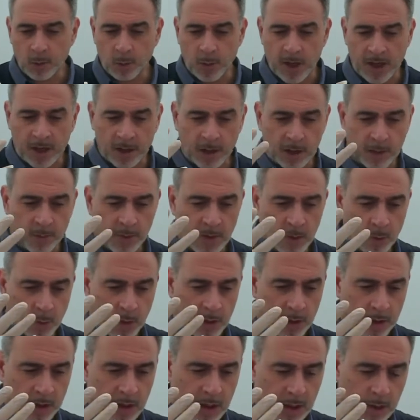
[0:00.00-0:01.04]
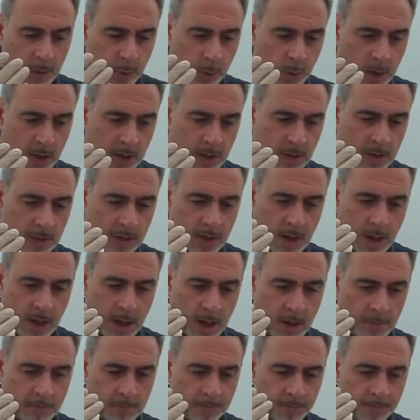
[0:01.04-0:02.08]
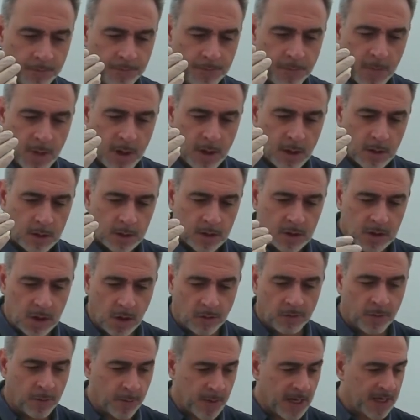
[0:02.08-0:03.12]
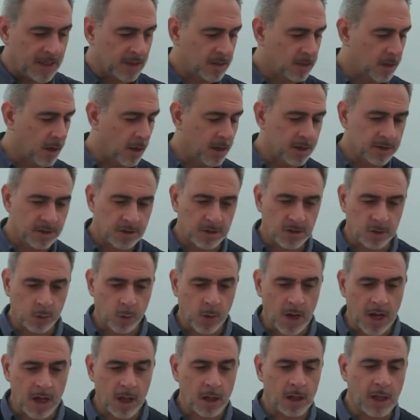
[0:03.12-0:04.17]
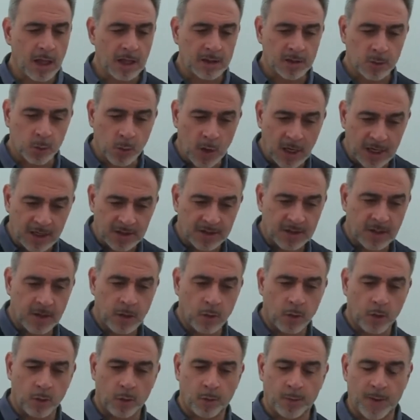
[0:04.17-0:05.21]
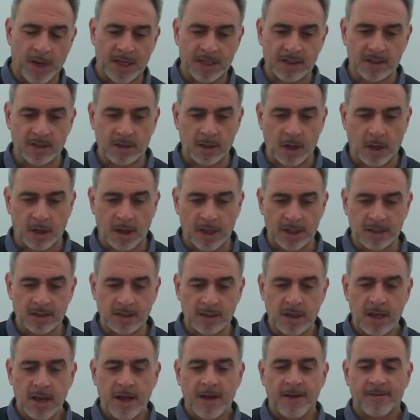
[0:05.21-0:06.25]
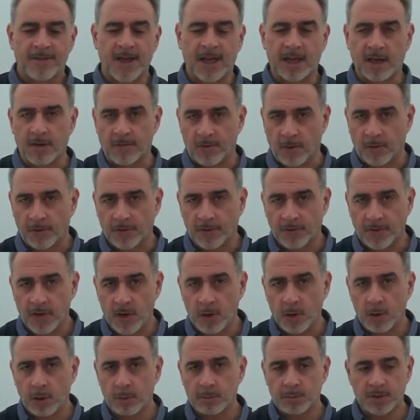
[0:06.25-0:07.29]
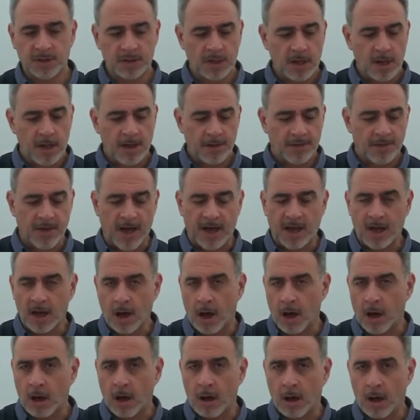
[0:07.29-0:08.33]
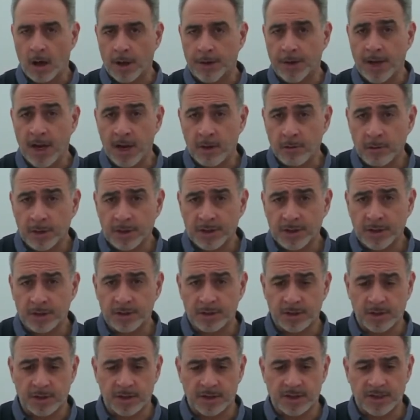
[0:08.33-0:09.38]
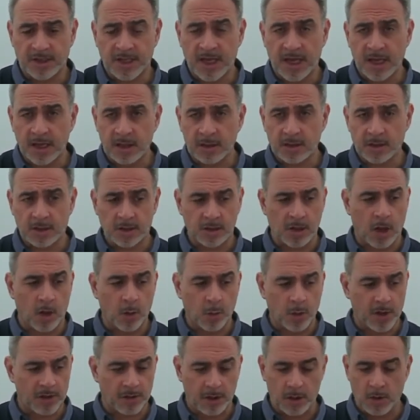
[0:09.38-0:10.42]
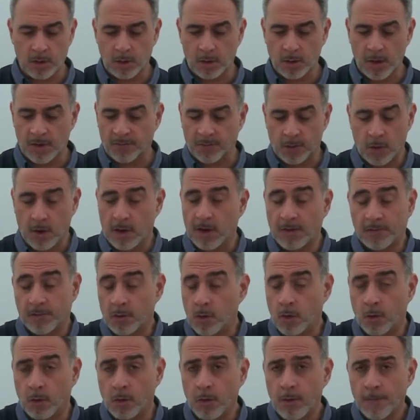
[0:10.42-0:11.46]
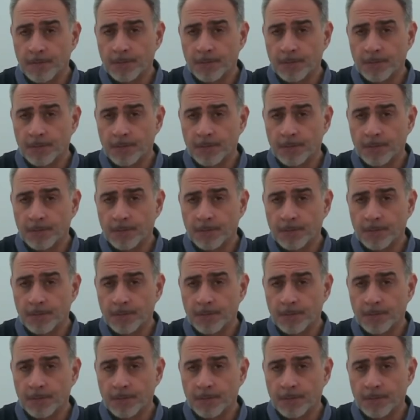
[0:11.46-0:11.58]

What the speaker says: we're going to be working with solvent-based dyes as well as the oil-based dyes. They give off fumes. They are an irritant to the skin. So whether if you're